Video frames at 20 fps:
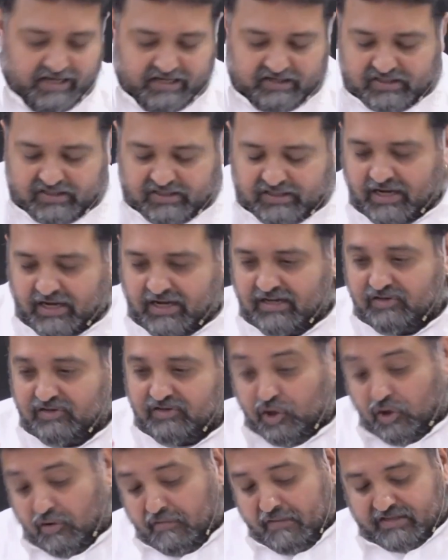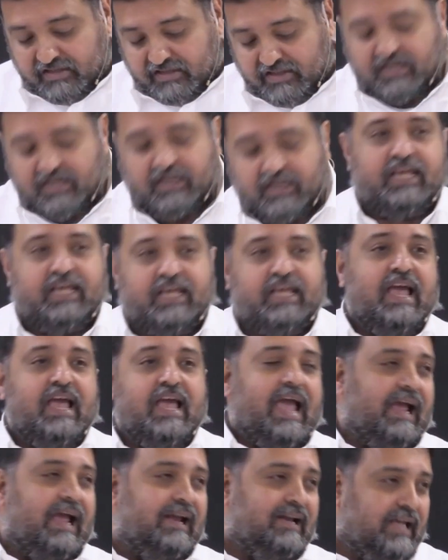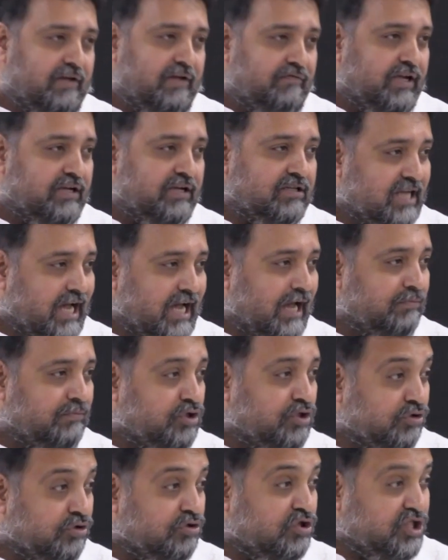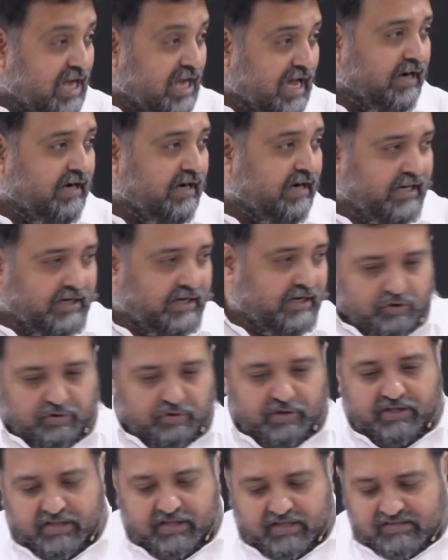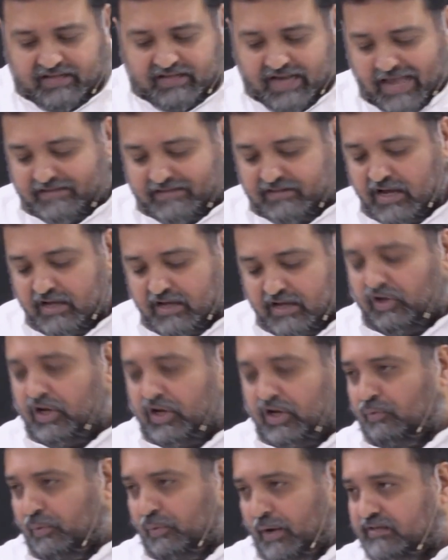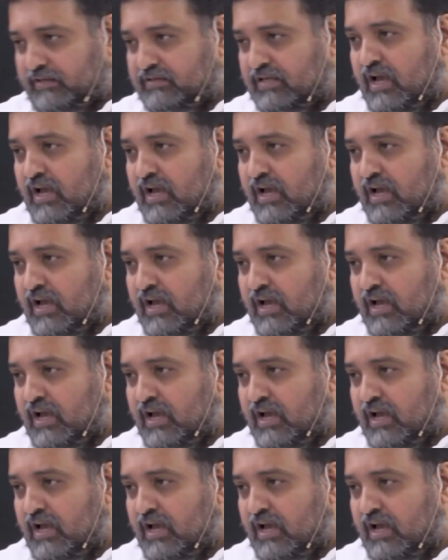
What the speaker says: Torah study and giving time to charity during these next 3 weeks.